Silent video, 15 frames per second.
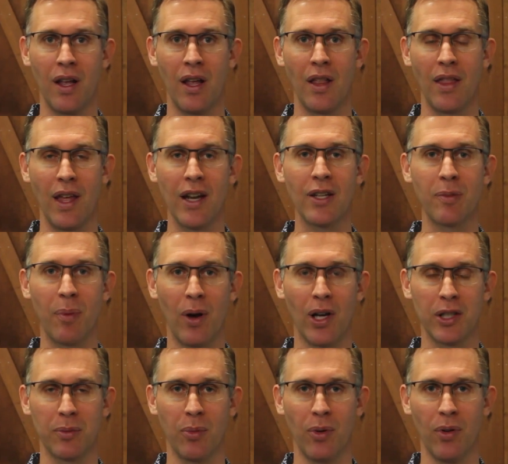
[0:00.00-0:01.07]
Then it's
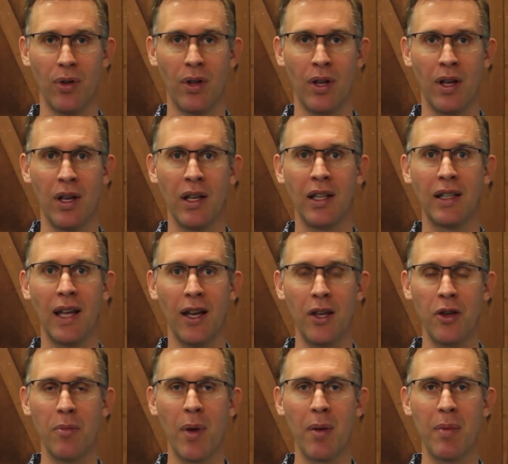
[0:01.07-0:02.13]
possible that
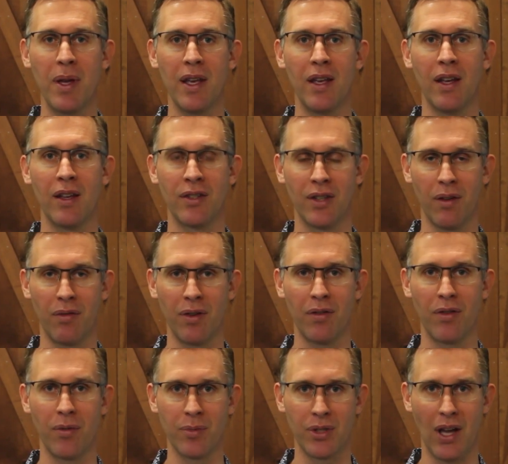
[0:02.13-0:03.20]
you may be suffering
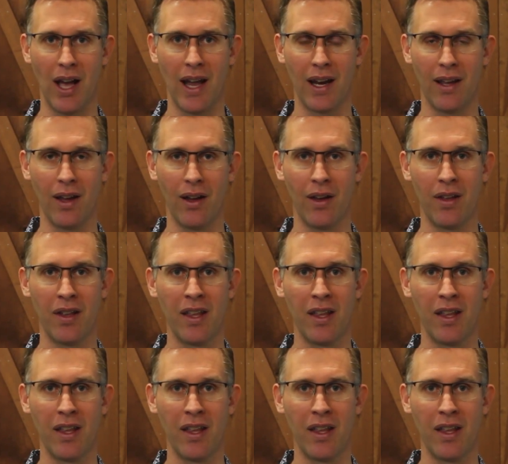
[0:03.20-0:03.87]
from sciatica.